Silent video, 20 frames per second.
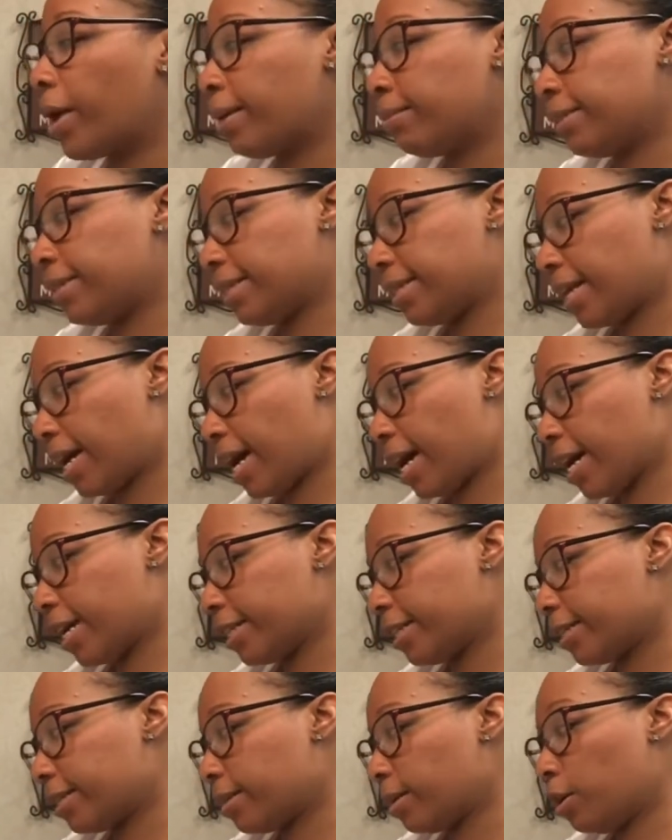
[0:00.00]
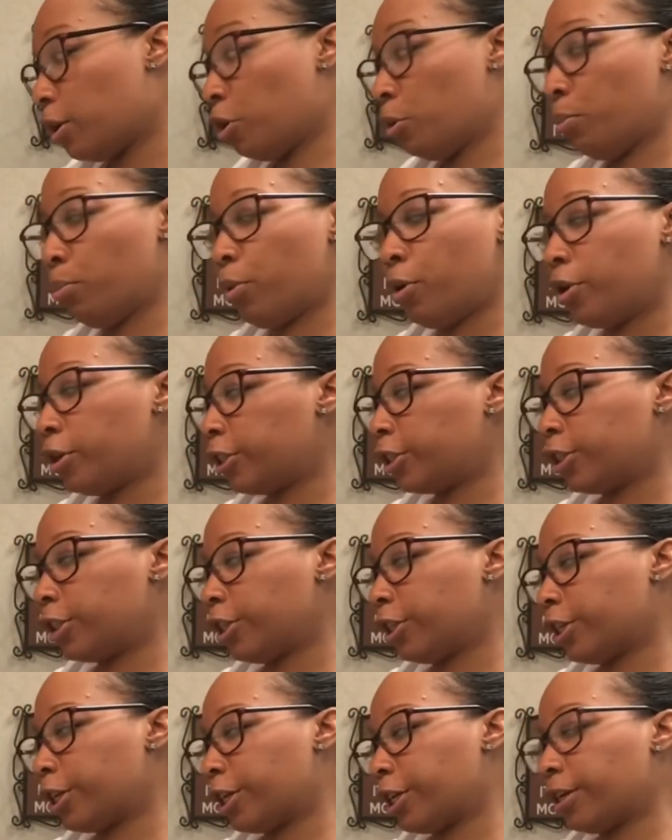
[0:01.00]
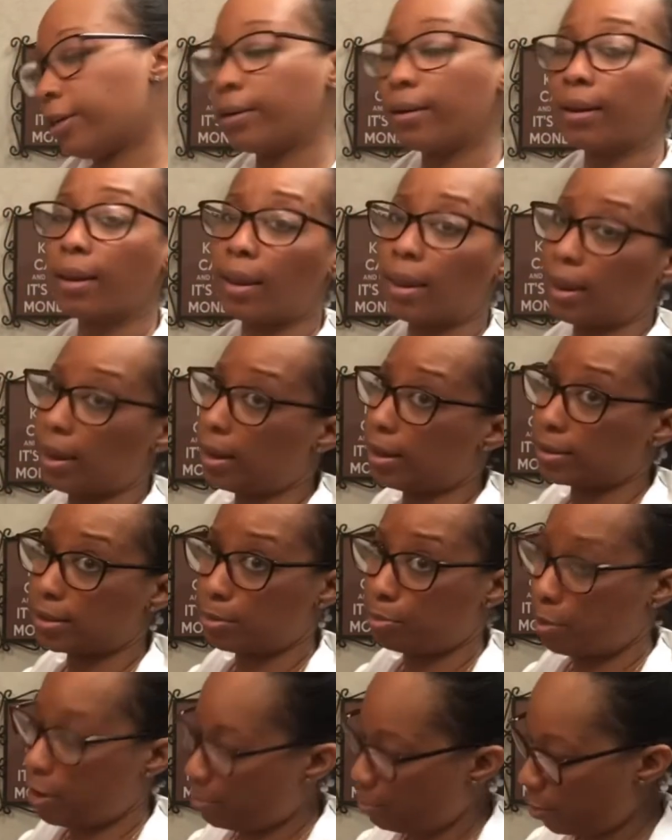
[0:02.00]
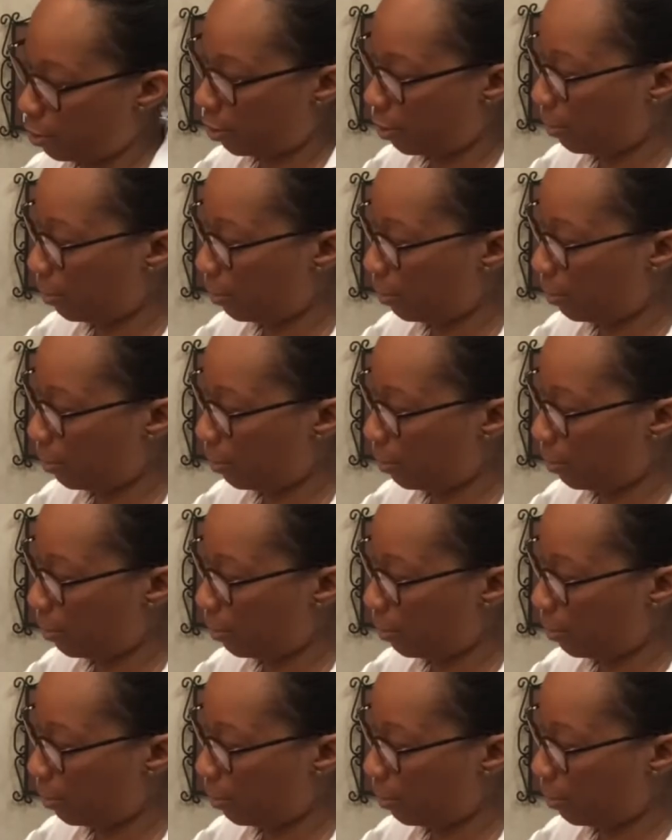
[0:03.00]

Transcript: his eyes. More sugar, less pepper.